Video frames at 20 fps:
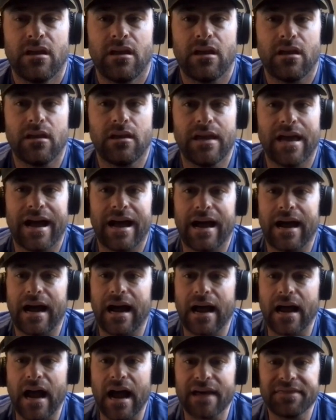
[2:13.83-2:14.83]
Yeah,
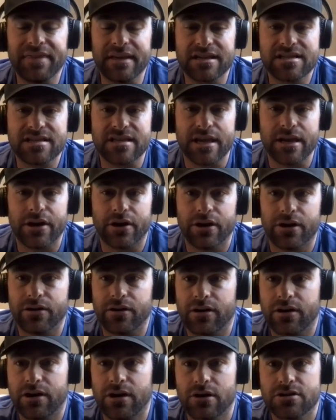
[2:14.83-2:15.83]
I, I, think
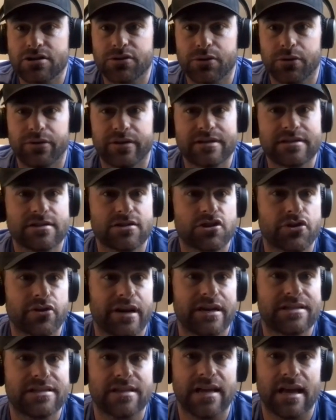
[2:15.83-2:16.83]
Sinner goes through this in
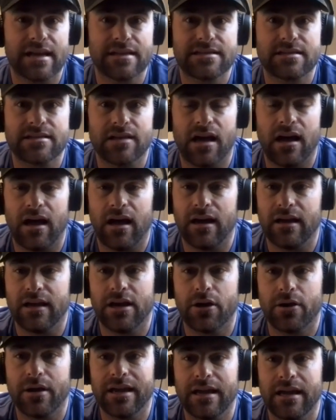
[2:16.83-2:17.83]
straight sets. Uh, you
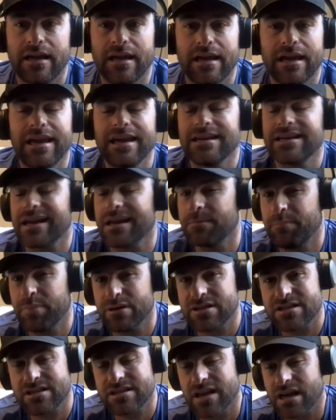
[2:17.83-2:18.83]
know, he, he, he can
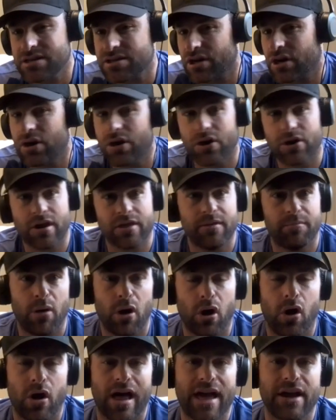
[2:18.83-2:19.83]
put such a hurt on the
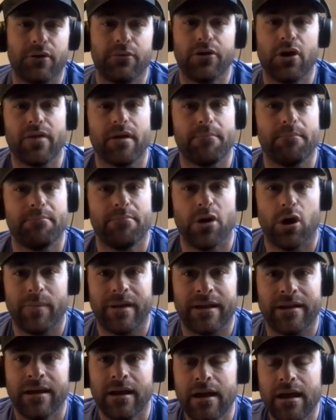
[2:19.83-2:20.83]
ball. I don't know that
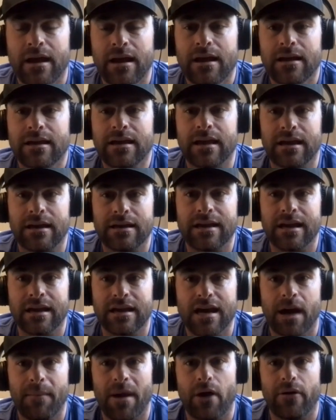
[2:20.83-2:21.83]
Millman can can
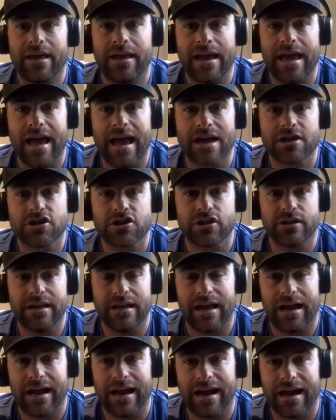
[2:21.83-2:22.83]
come out and
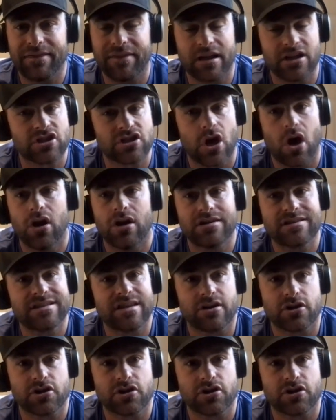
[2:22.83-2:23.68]
actually. Uh, I think it's all on Sinner's